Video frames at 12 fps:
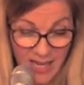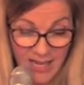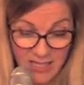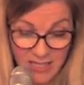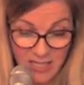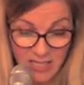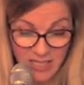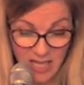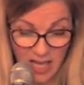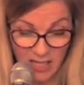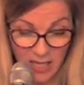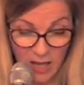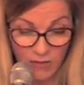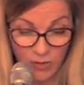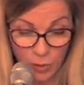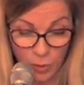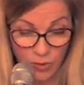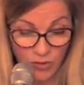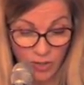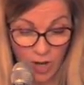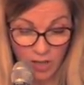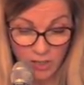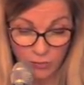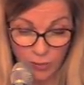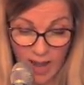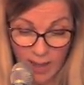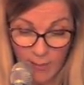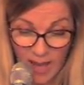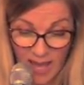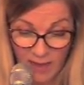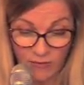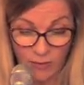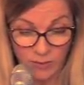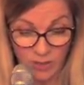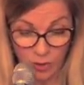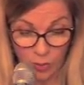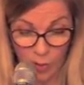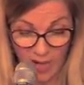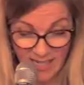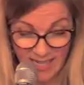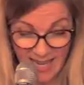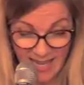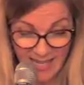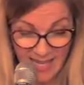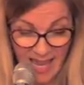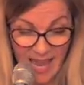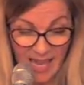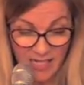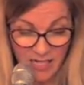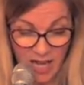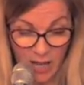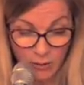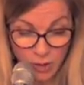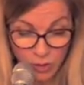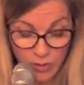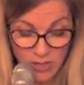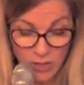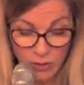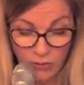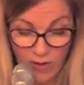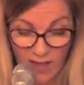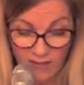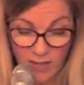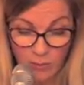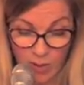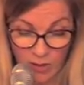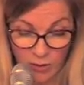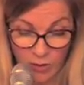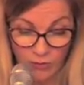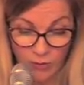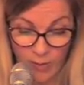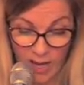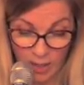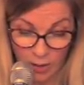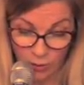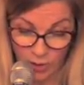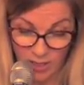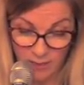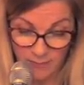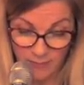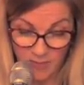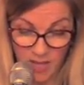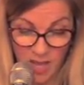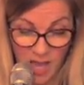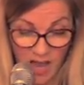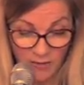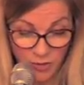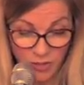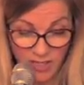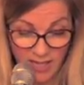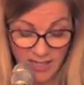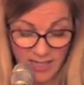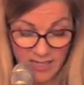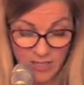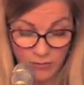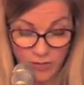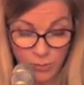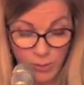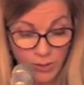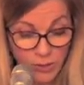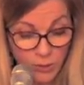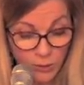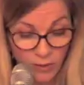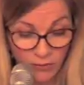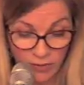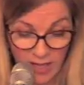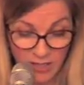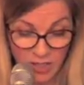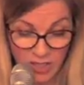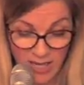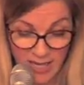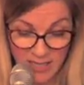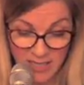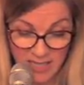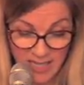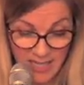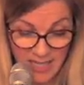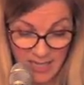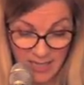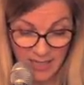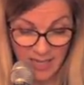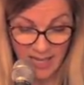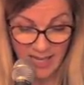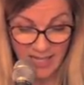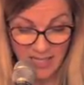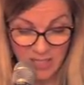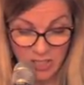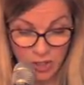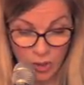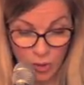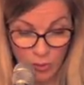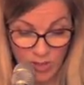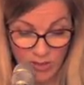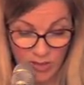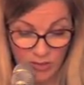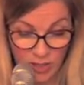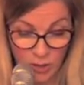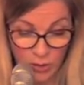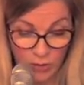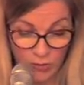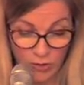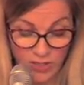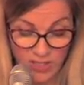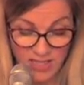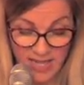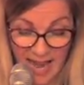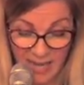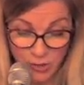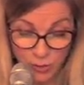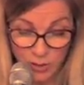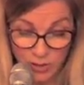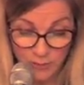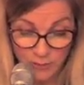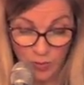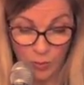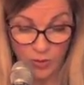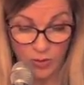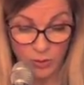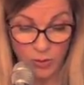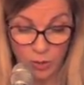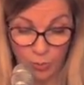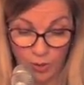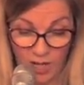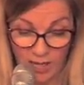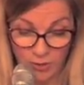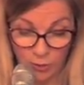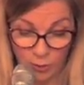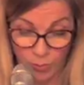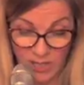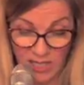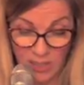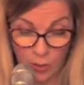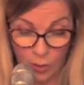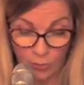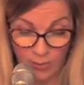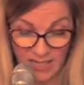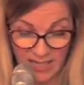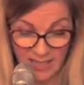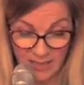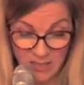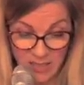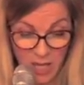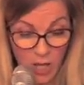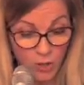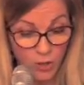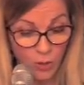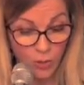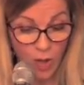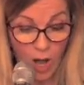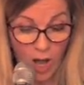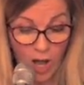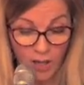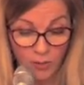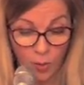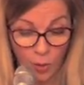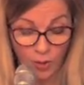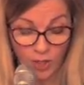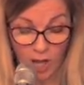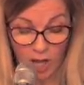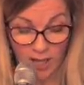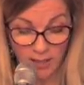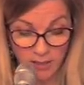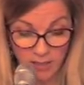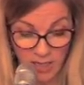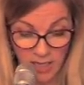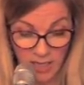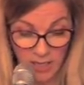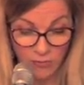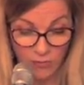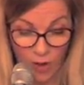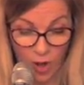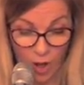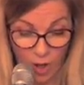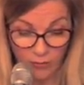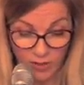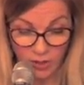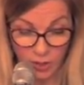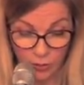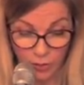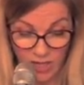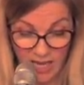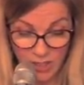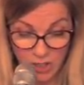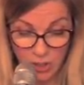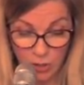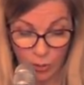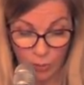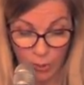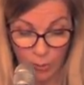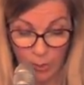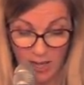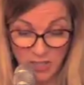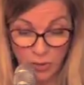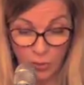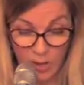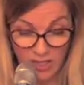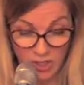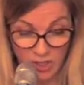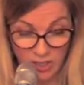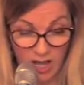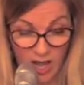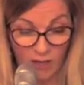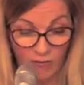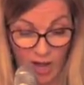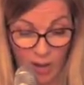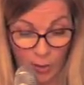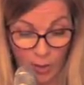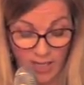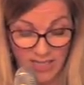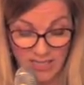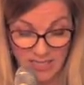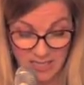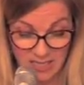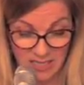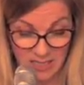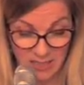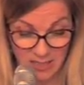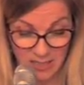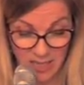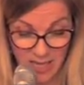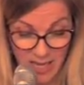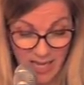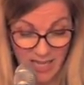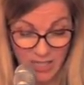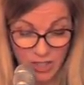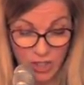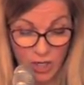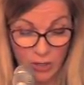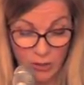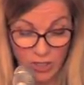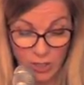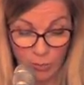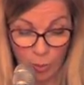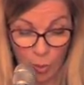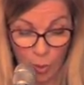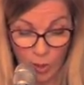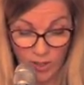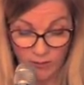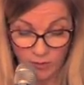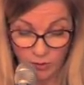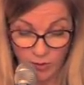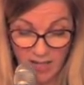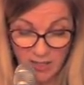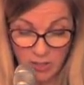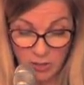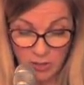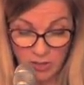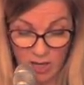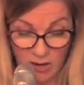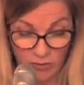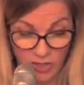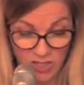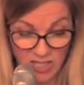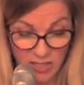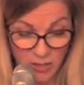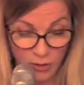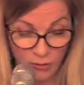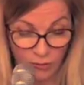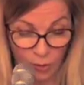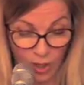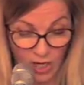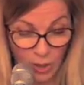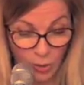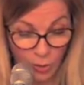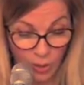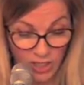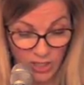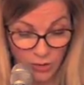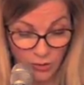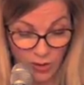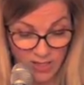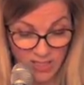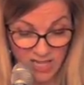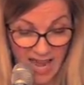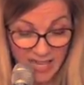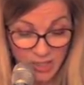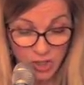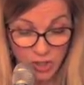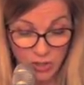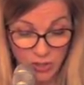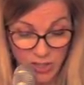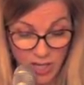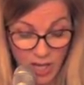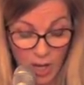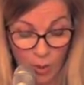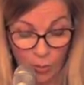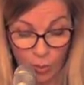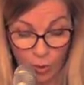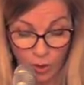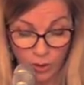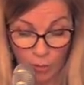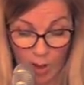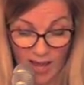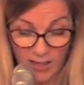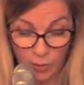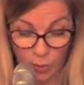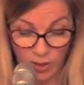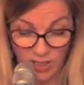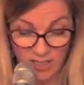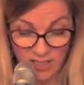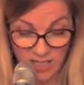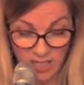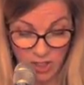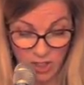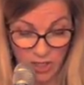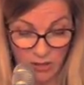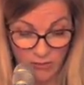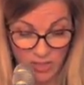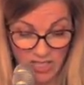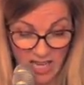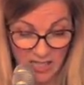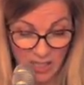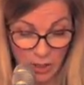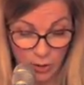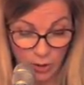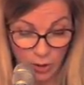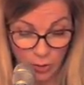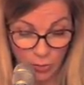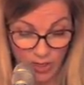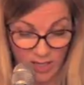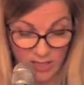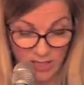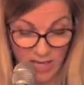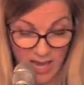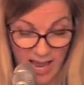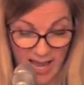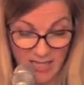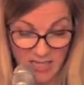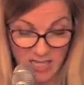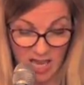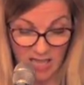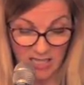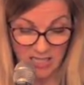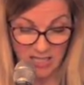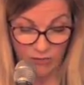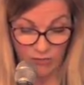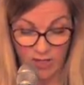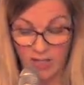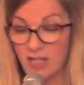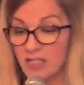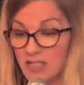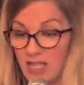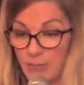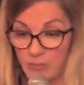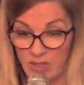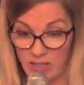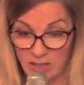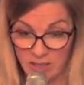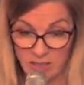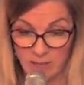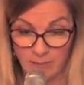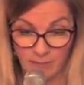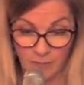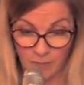He is the son of an Orthodox rabbi from Lithuania and an Auschwitz surviving mother from Hungary. After decades of spiritual reflection and seeking, he has determined that the universe is natural, with no supernatural being or beings, no God or gods involved in the creation or perpetuation of our existence. He chairs the board of directors of the Center for Inquiry Transnational, a worldwide organization of secular humanists and scientific skeptics.